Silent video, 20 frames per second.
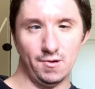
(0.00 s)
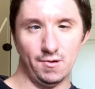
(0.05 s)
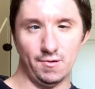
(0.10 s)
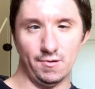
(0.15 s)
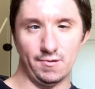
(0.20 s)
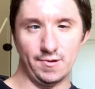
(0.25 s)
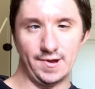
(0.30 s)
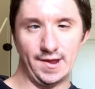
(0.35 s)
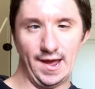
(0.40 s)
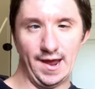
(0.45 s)

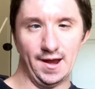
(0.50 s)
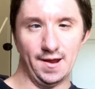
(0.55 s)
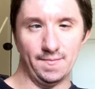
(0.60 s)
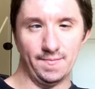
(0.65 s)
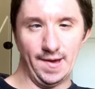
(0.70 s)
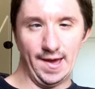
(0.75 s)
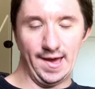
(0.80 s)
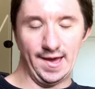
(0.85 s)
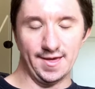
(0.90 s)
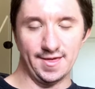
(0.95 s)
or
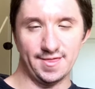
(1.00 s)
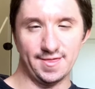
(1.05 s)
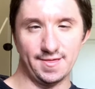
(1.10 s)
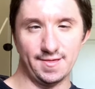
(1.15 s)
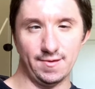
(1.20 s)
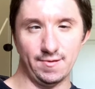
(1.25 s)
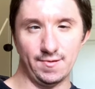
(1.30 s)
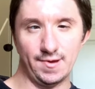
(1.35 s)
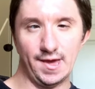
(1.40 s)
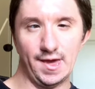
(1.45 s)
database
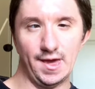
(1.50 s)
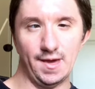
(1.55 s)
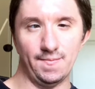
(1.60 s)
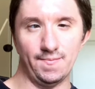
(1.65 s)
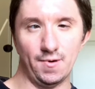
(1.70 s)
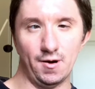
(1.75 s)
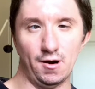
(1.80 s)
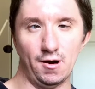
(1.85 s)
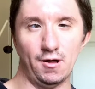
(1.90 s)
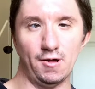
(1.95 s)
to
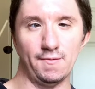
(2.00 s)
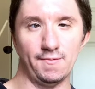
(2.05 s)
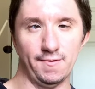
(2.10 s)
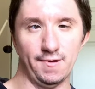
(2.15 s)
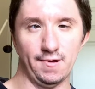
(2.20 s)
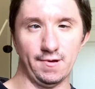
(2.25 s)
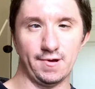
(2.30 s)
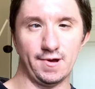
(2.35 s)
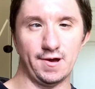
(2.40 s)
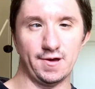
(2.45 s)
keep all of
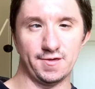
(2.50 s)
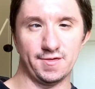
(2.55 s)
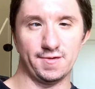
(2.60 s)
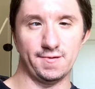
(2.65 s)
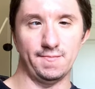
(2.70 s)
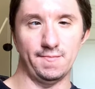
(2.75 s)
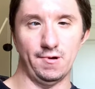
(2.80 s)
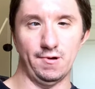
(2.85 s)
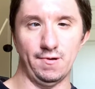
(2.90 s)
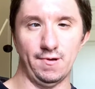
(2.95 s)
your
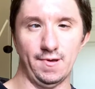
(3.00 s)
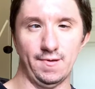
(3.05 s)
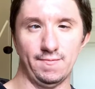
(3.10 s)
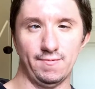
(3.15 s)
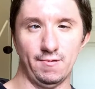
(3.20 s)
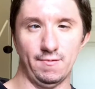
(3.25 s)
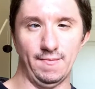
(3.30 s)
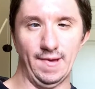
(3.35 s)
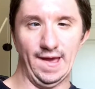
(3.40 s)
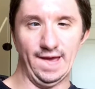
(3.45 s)
customer
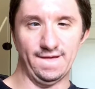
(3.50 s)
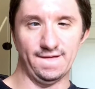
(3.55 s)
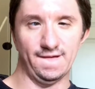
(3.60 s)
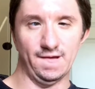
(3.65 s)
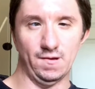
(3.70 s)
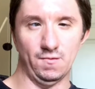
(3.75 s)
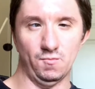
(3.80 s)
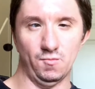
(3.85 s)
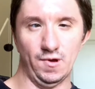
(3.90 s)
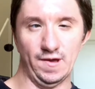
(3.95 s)

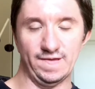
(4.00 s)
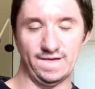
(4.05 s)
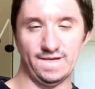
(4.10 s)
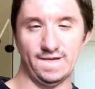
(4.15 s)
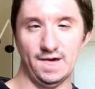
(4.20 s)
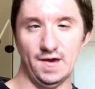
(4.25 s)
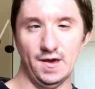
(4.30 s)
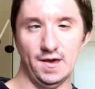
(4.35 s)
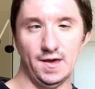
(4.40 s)
information, which